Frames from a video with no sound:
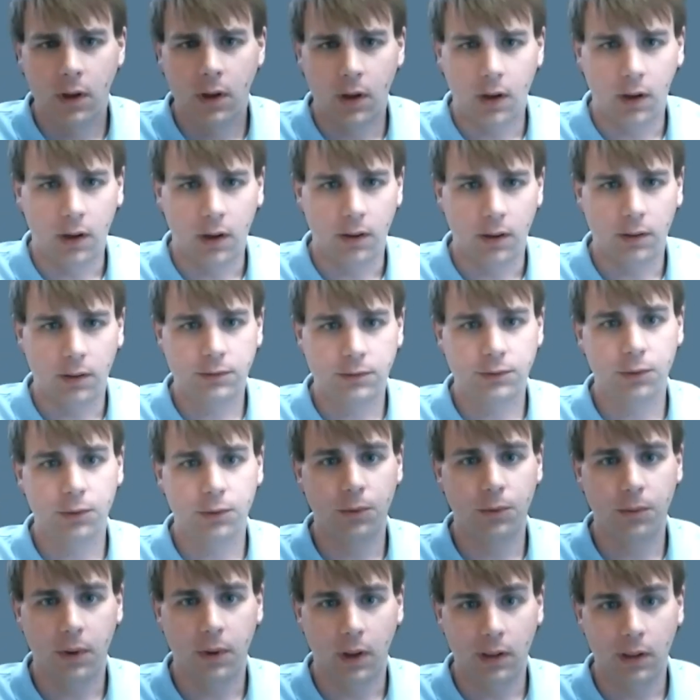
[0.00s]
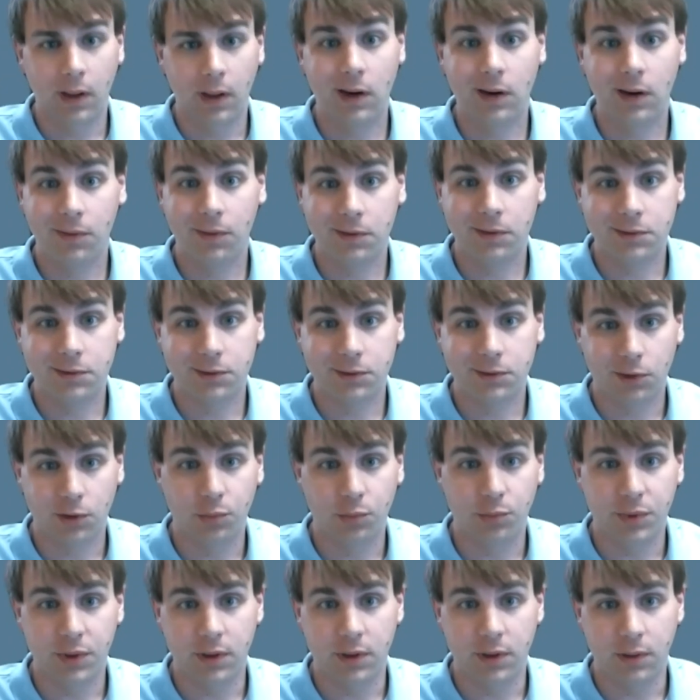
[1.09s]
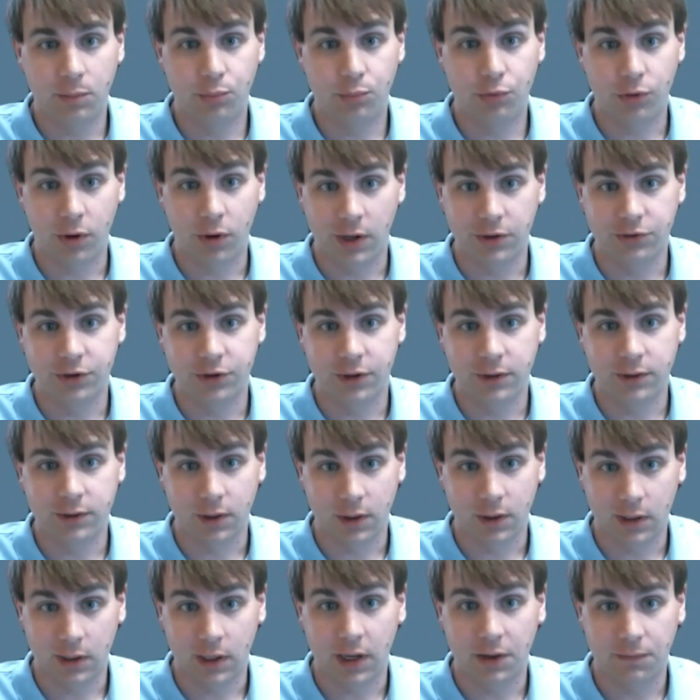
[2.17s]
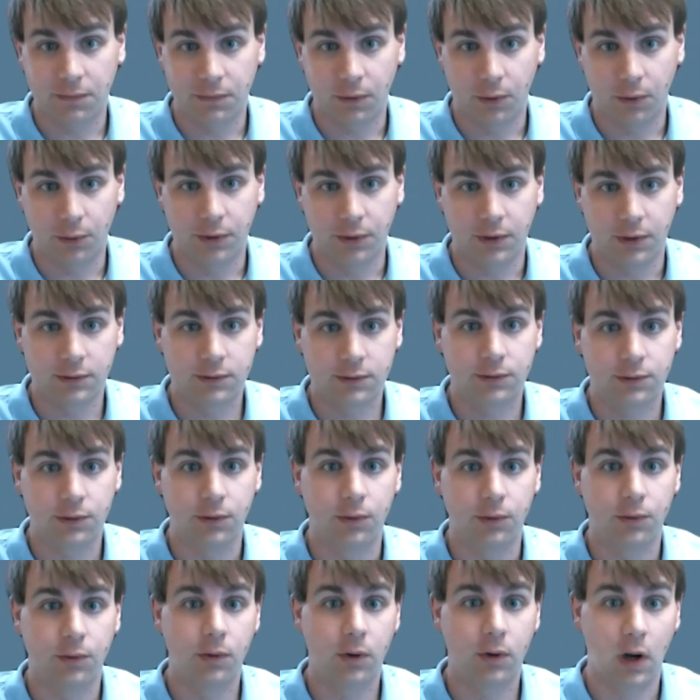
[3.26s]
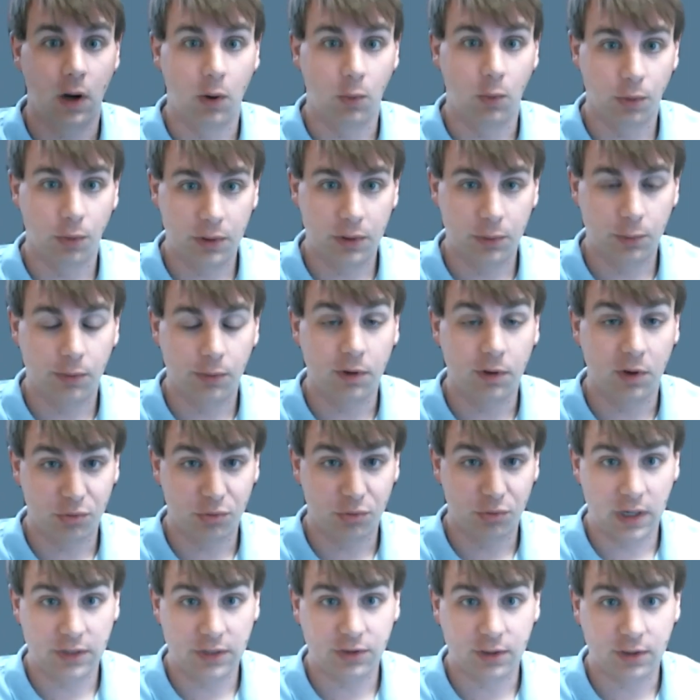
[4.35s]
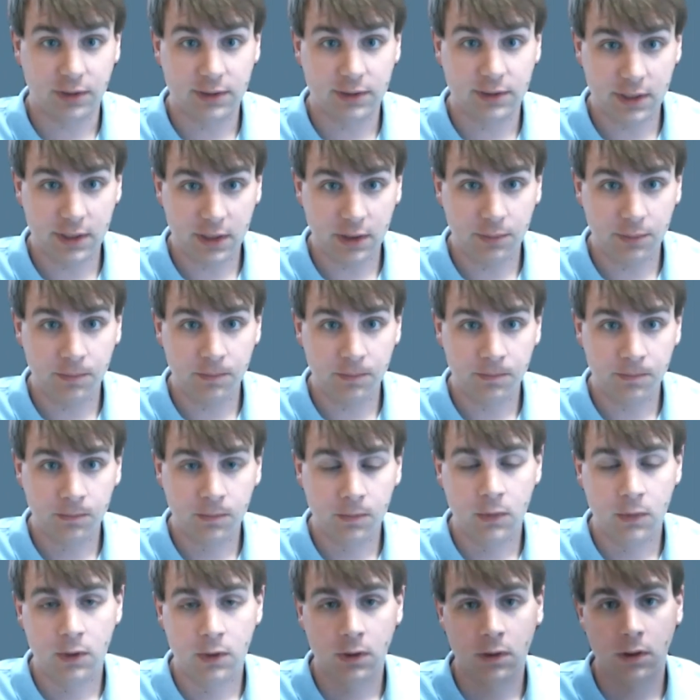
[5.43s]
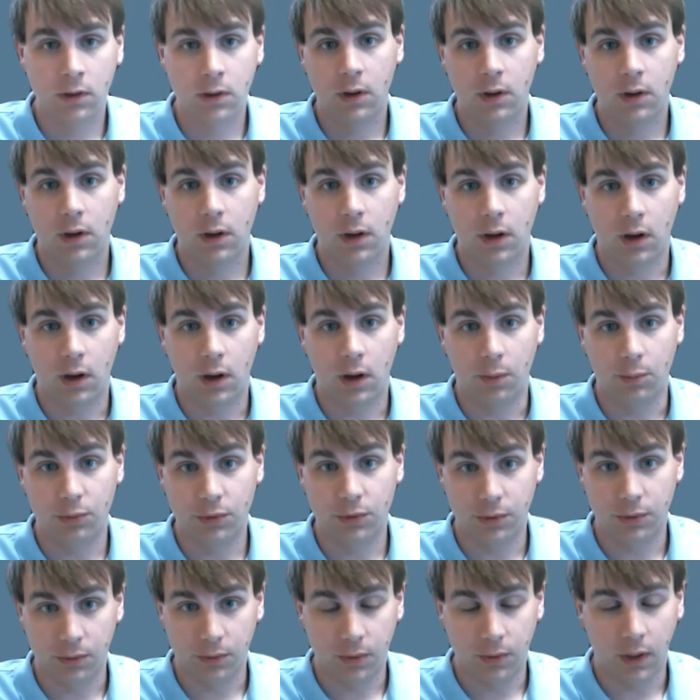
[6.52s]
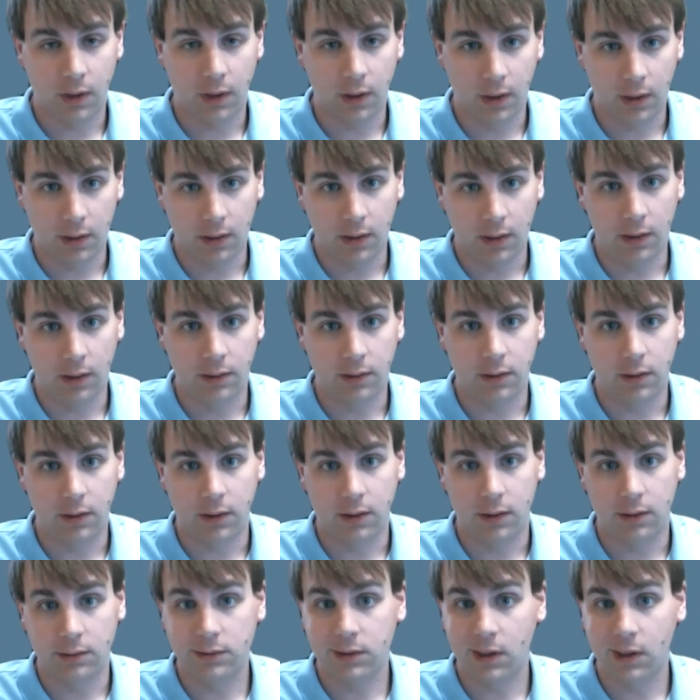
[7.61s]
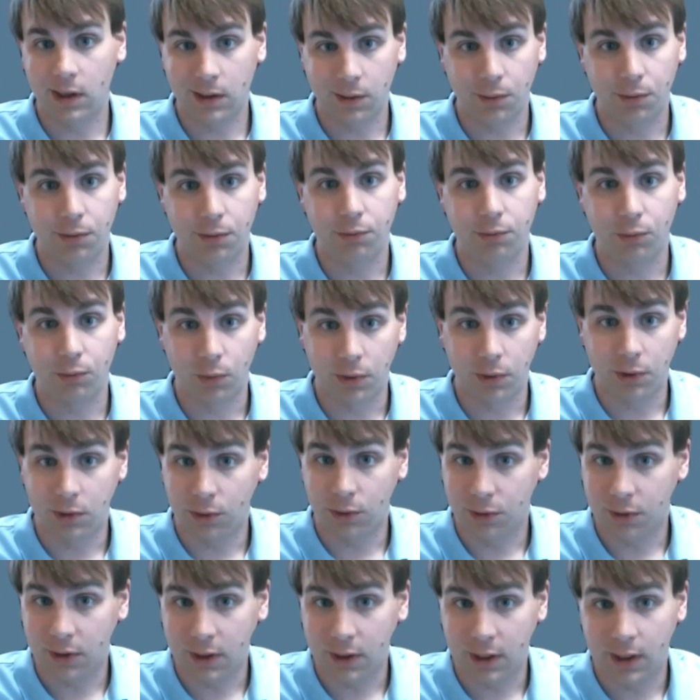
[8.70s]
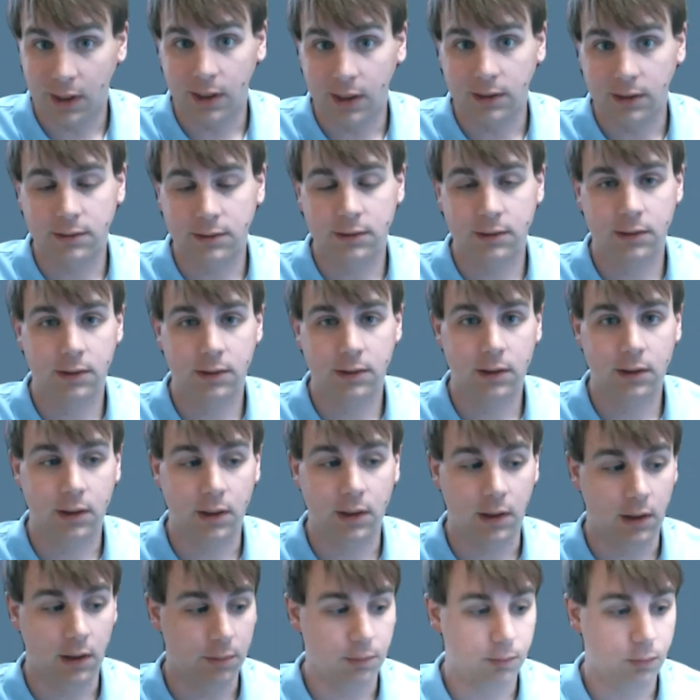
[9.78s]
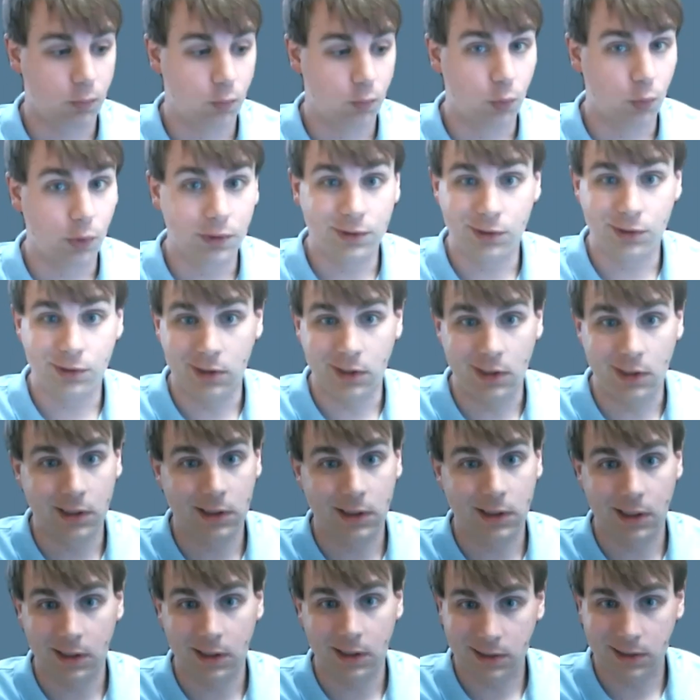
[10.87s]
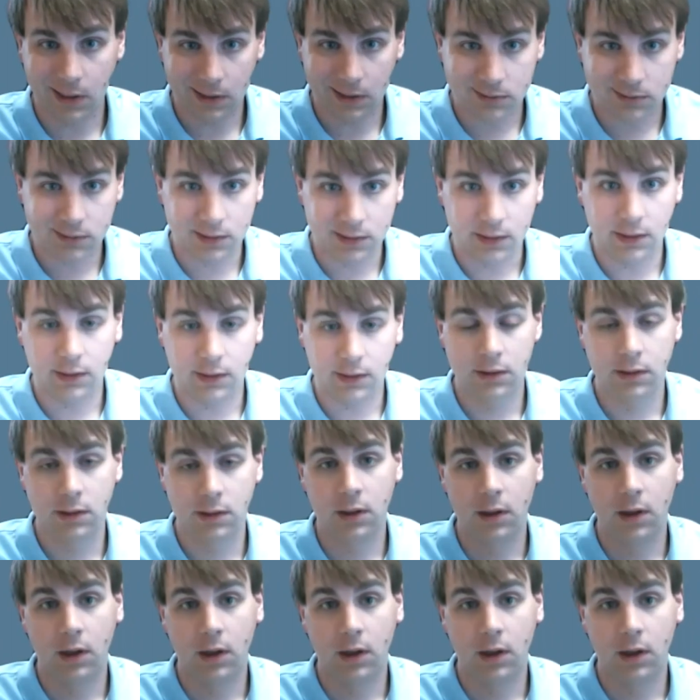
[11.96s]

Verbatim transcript: Uh, so a lot of this is going to be project and client focused. So uh, working with our project team, um, to and, and uh, talking through what you're looking at, um, what do you need to get tested,